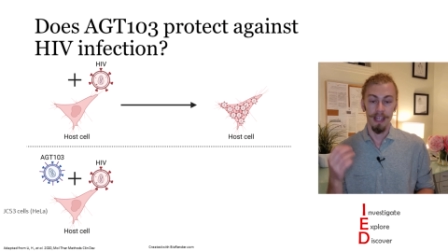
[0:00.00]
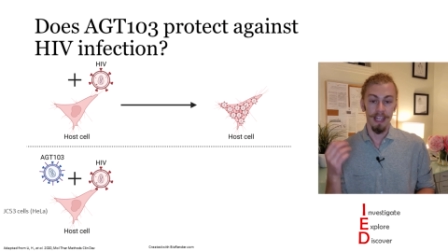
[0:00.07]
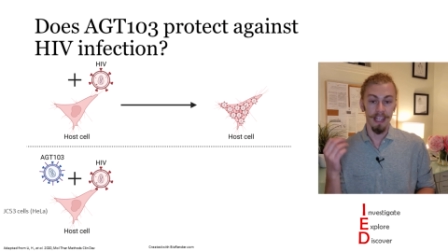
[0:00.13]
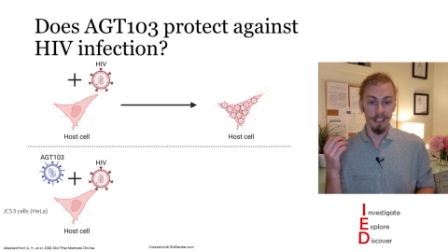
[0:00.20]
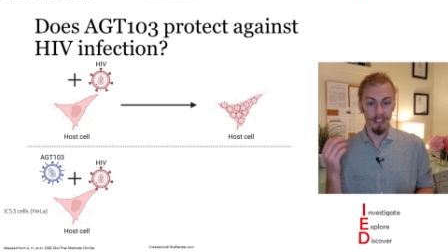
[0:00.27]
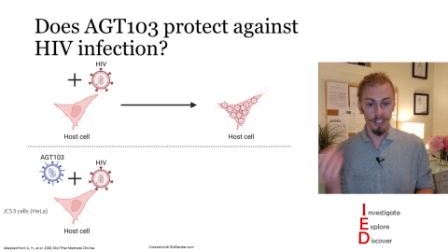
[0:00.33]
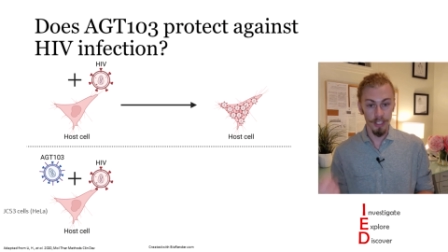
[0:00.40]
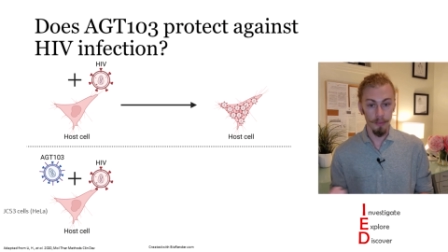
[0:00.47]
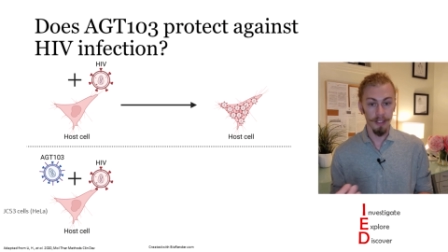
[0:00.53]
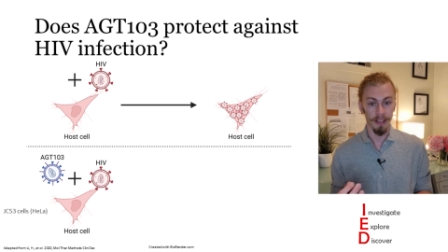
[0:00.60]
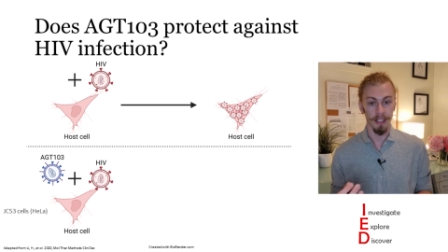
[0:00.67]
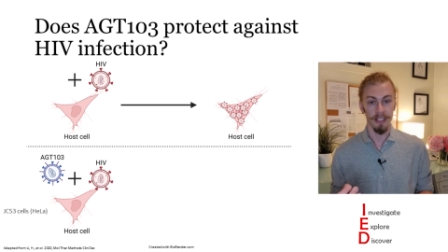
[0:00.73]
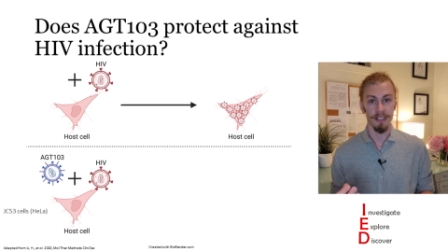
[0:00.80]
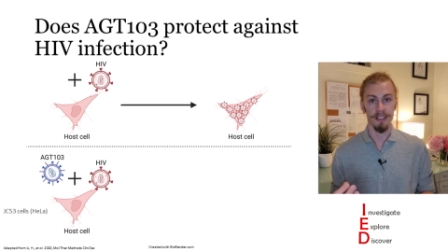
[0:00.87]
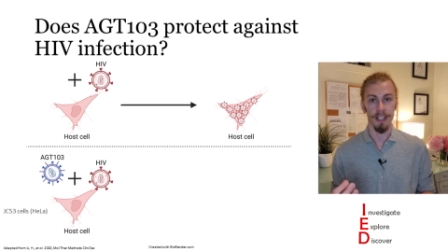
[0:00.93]
In doing
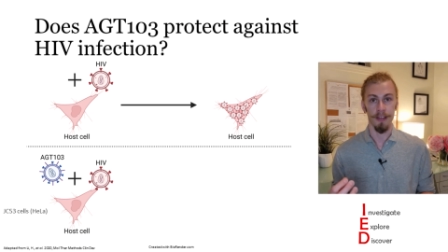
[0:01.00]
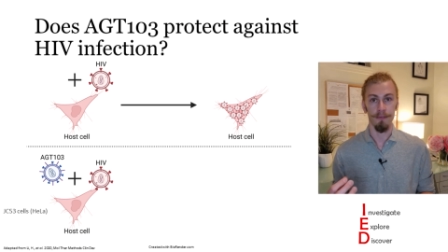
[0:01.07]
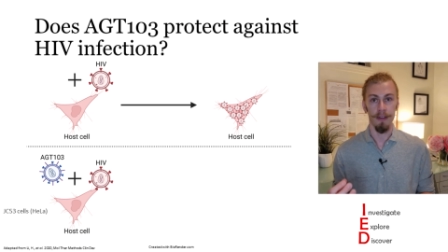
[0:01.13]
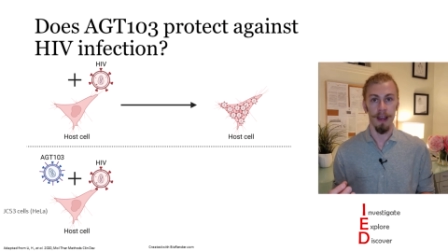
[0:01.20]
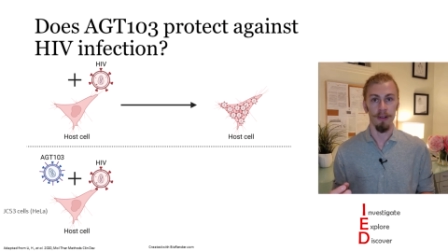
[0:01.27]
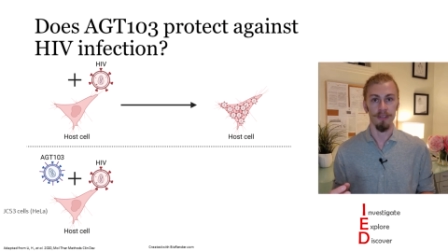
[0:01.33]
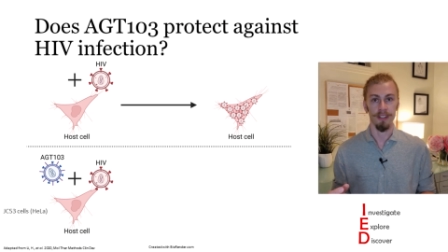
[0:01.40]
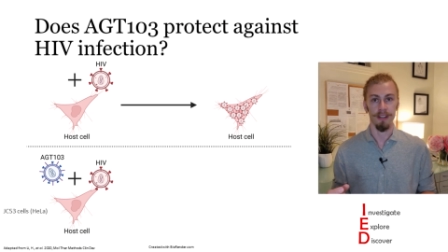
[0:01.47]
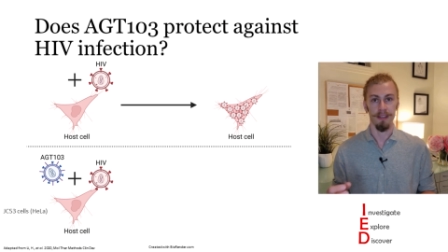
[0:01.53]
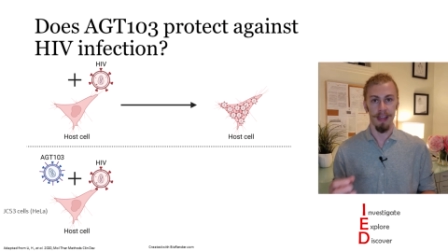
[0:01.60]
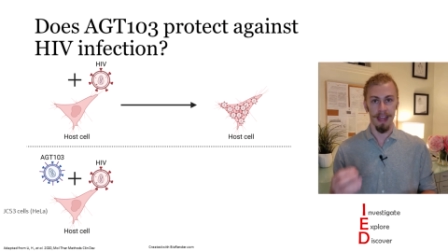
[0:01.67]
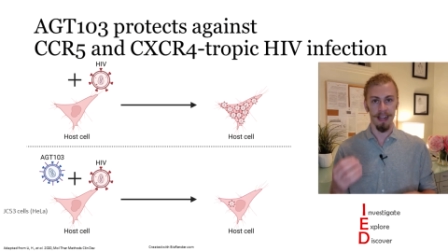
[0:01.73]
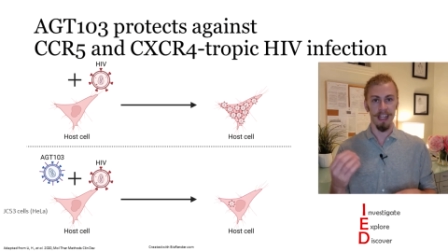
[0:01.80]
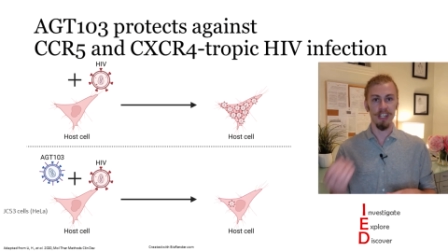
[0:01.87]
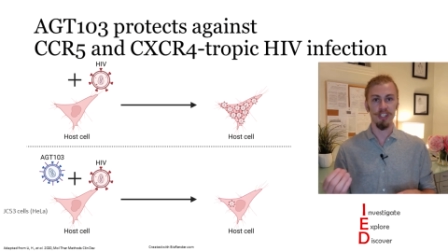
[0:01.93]
this, they found
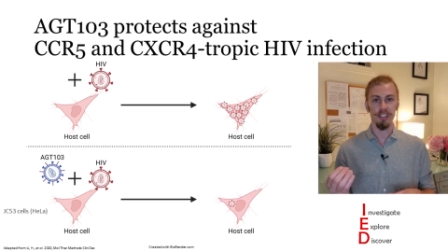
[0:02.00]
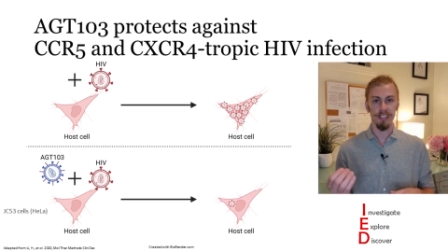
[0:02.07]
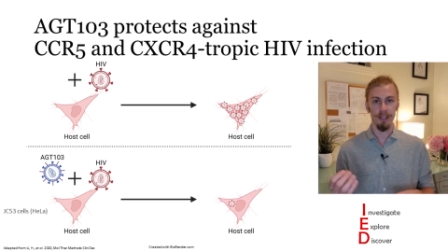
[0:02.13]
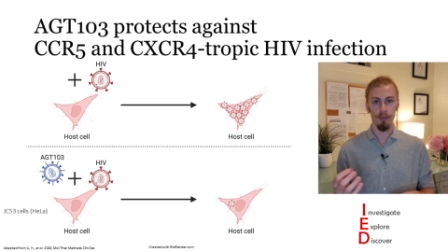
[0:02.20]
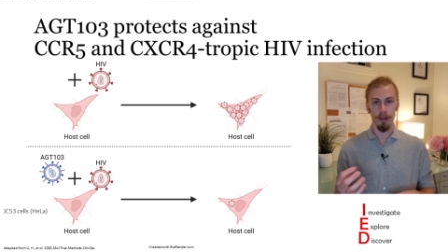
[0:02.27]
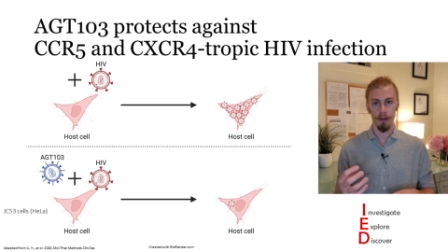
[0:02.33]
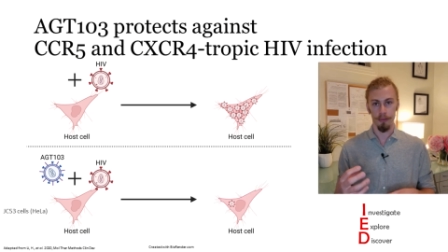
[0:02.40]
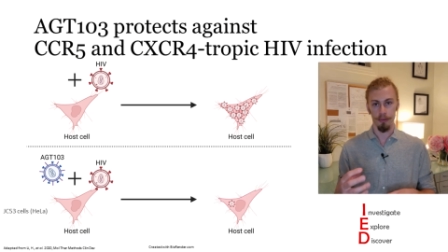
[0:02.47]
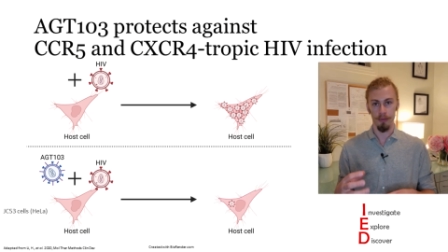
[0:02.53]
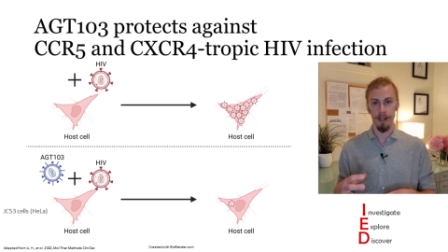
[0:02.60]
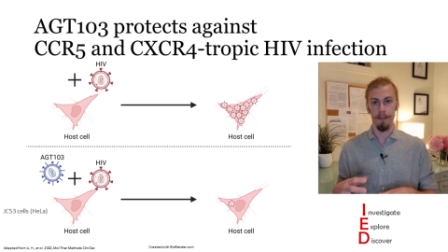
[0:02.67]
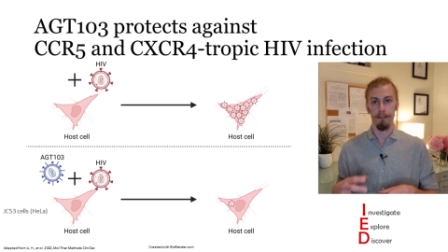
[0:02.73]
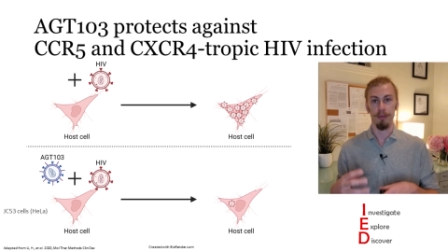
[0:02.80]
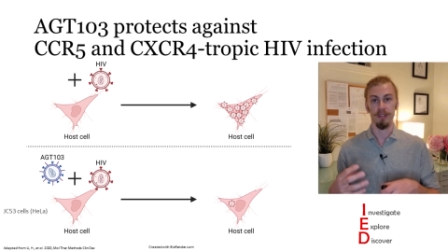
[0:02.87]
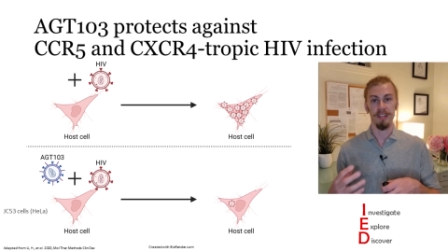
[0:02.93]
that AGT-103
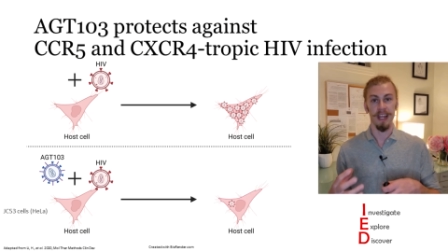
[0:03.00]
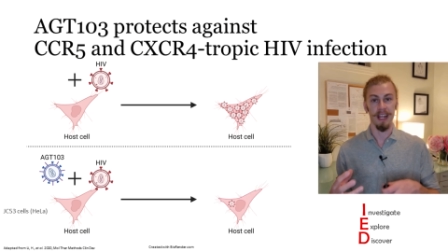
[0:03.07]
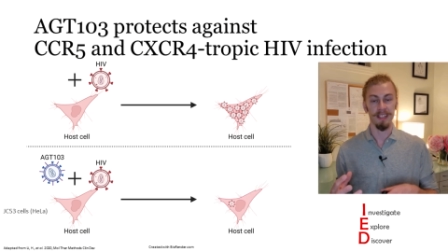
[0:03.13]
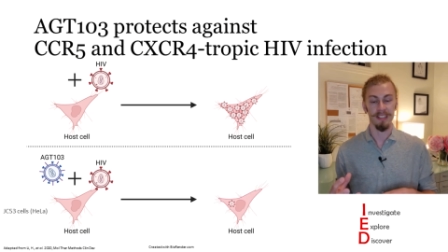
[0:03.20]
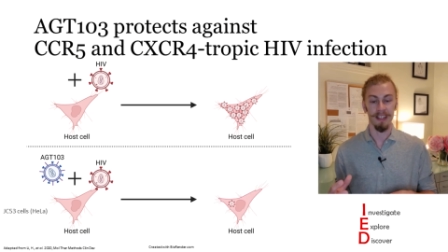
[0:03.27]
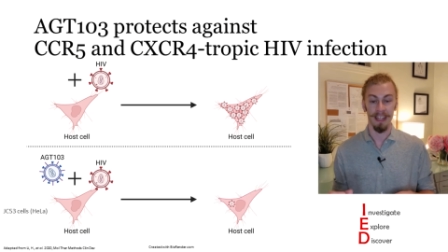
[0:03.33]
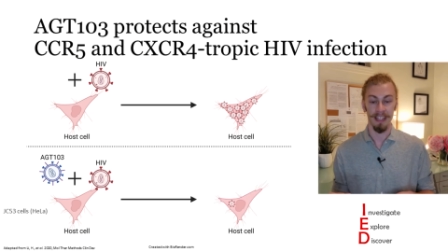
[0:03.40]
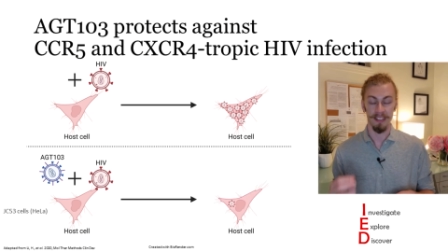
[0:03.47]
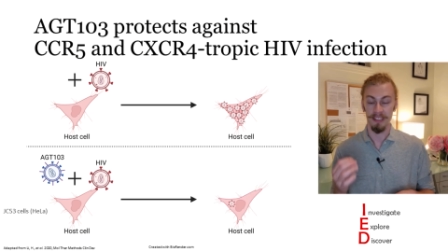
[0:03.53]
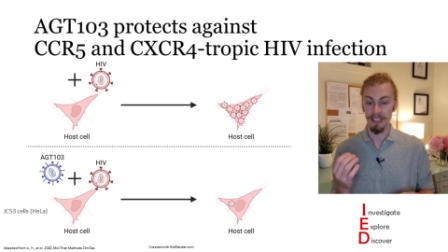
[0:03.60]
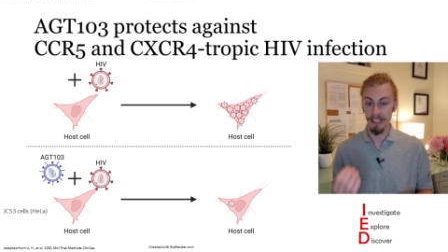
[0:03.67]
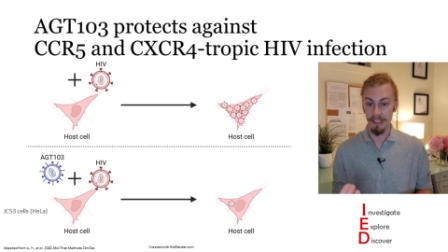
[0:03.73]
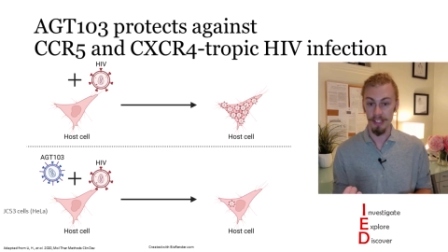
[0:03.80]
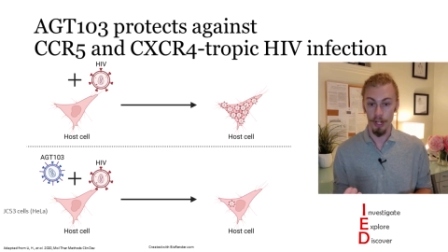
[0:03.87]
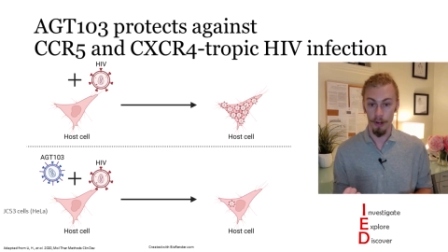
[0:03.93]
protects against
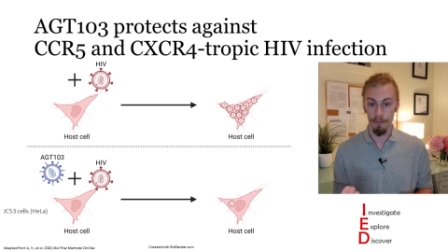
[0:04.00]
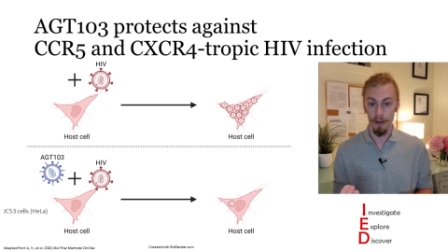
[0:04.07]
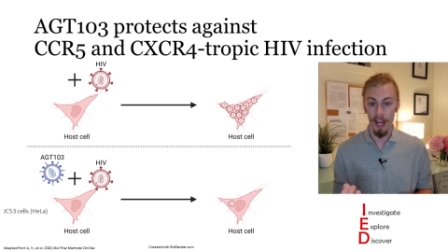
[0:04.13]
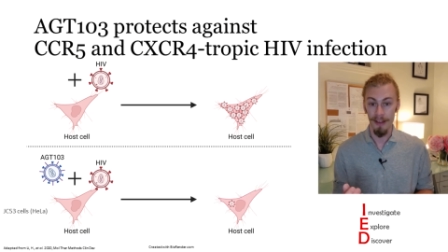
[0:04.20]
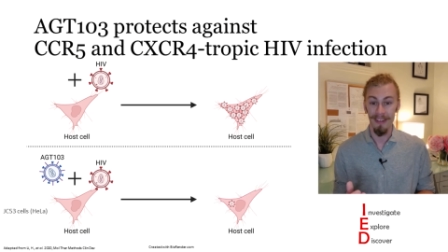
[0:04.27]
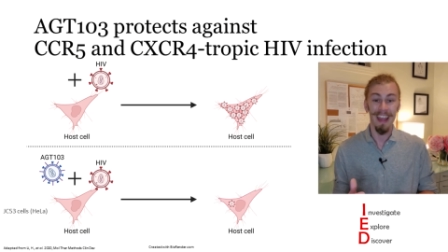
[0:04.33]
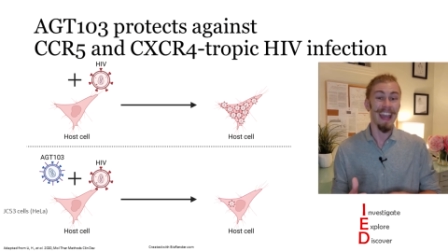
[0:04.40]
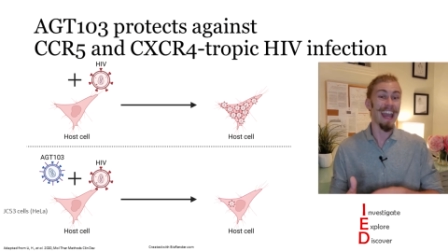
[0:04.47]
CCR5